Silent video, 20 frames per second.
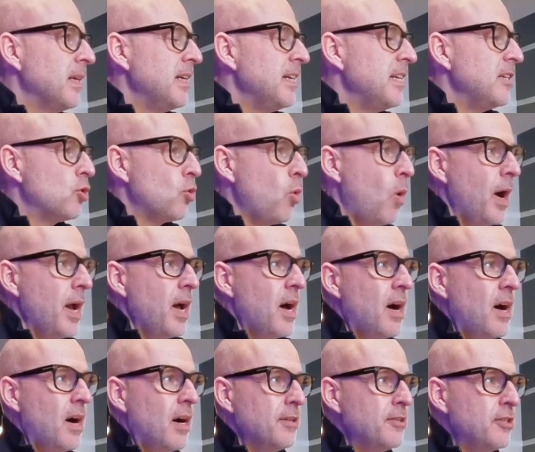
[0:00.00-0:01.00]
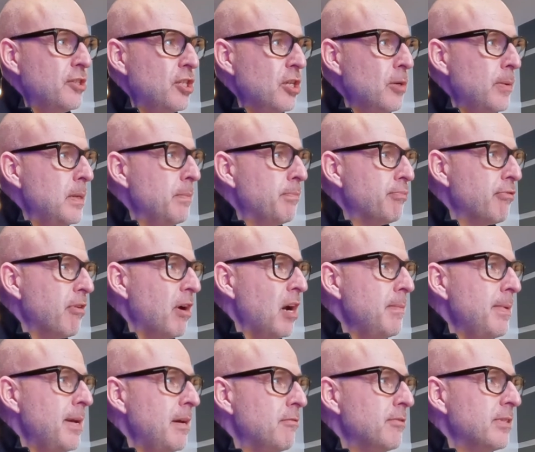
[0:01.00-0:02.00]
it's quite hard to do in
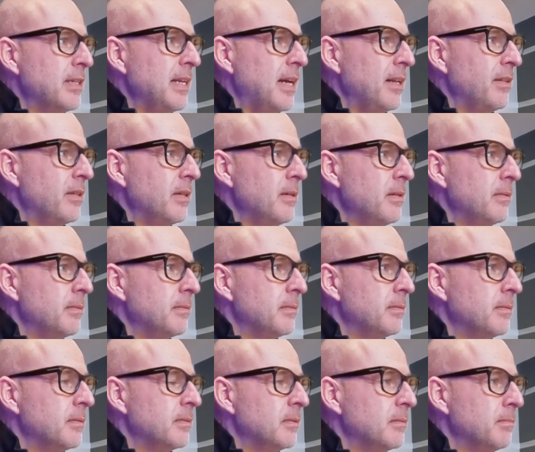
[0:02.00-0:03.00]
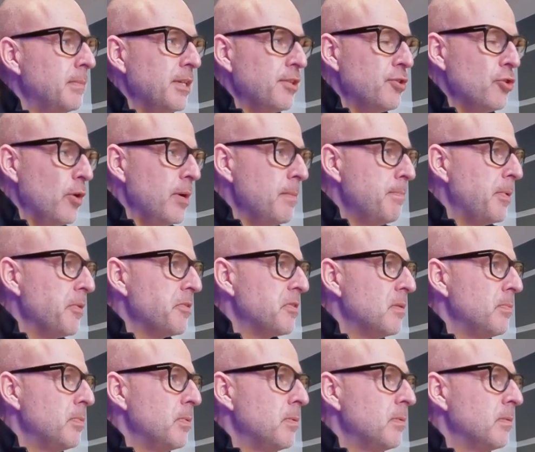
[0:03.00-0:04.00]
prime areas of London, but it's not
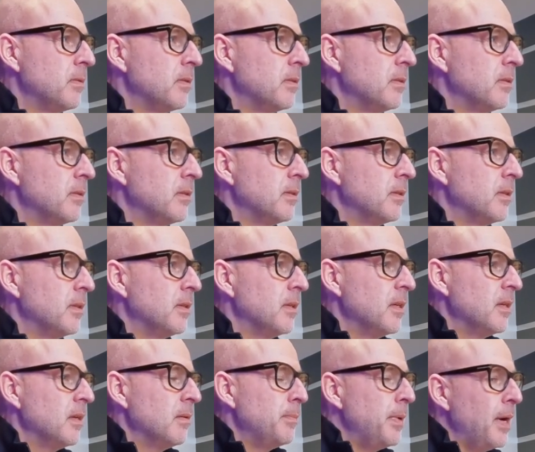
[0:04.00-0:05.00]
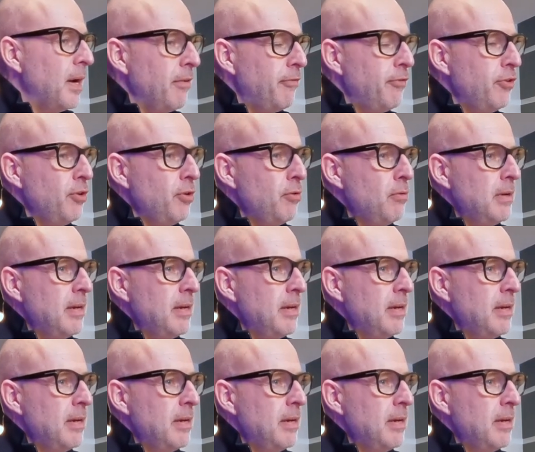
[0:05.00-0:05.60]
impossible. But if you